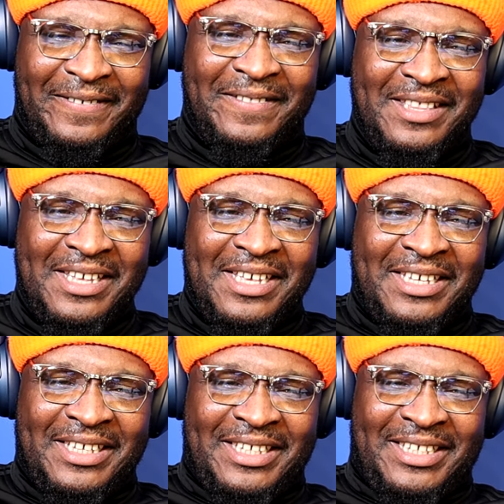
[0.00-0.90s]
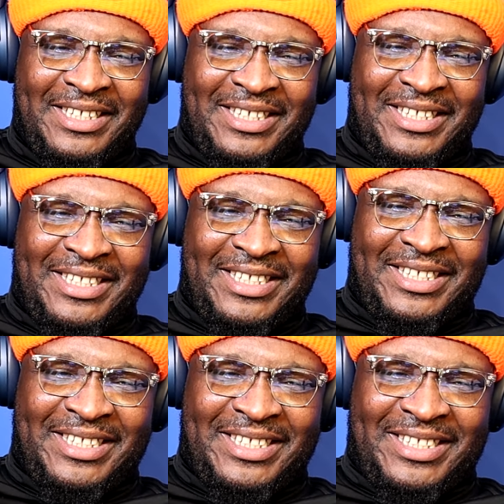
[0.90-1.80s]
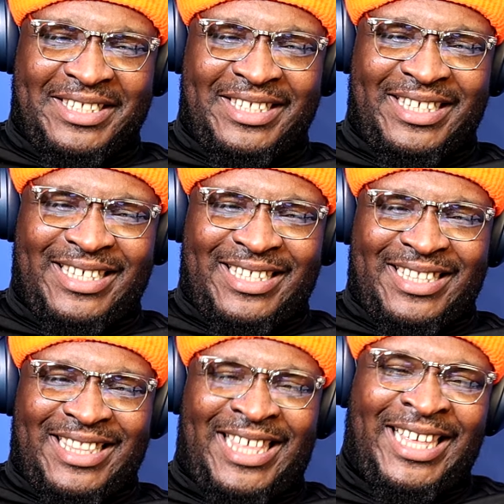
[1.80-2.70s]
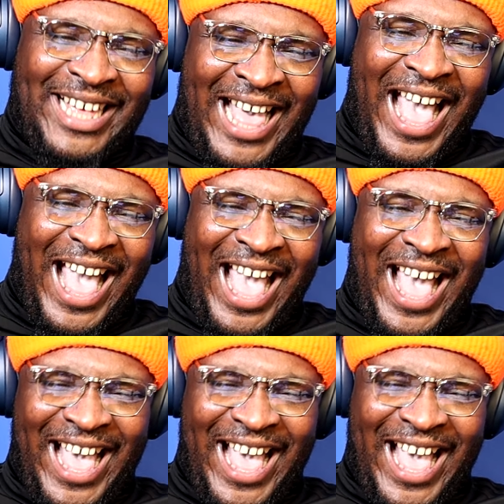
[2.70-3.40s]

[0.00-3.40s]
I just was like, dude, what are you doing?